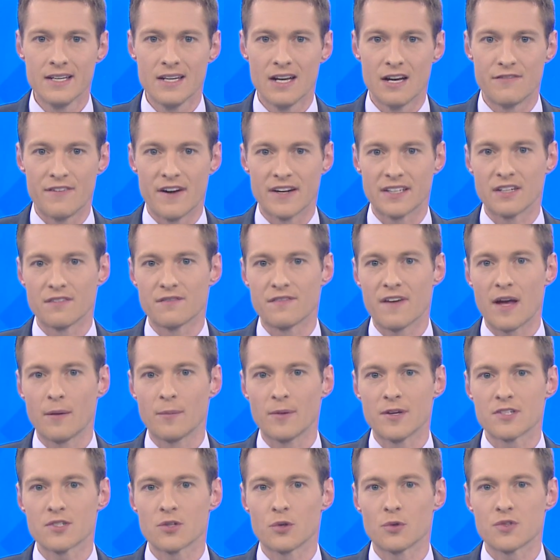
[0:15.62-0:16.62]
Affected
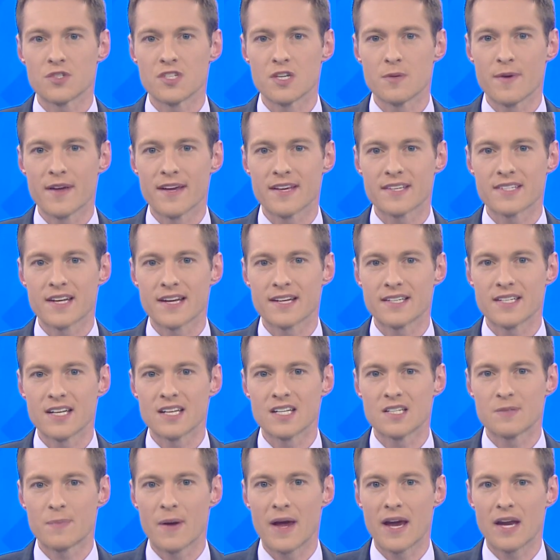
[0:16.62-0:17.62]
families told CBS
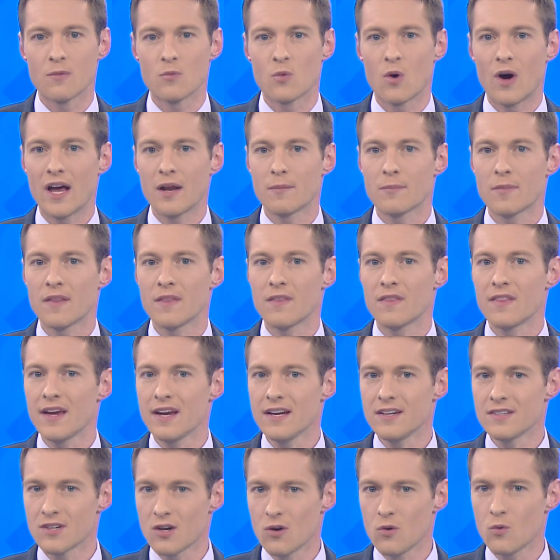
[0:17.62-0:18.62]
19's Peyton Weidman
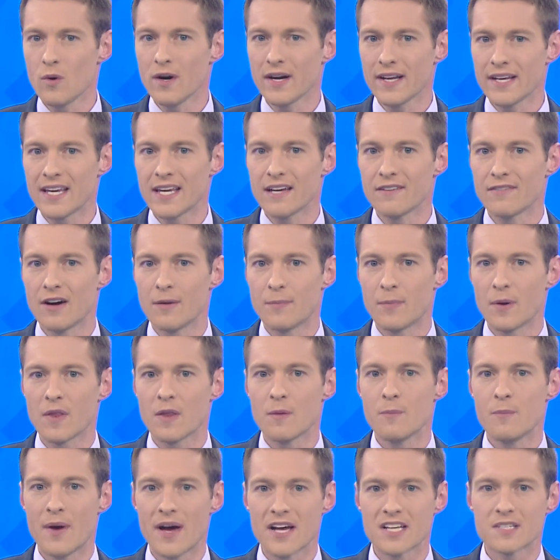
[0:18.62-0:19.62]
they don't want to give up on
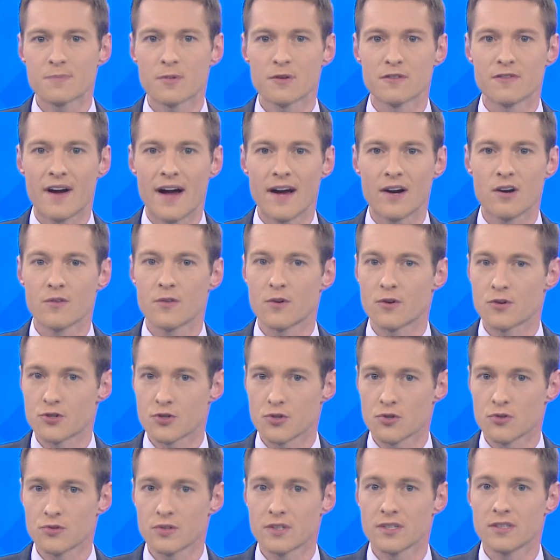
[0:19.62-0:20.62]
the best provider their
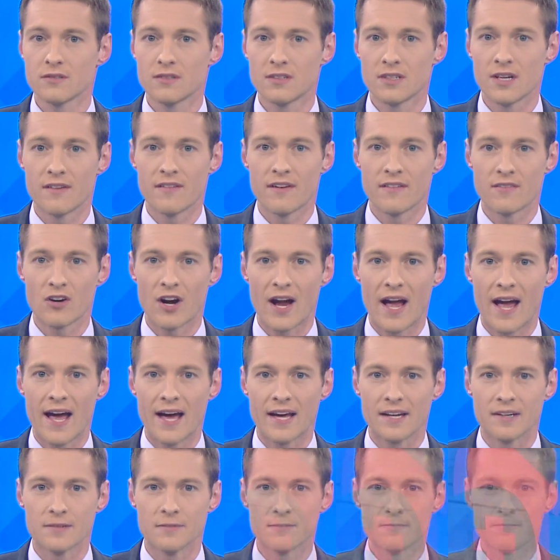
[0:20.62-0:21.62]
children have ever had.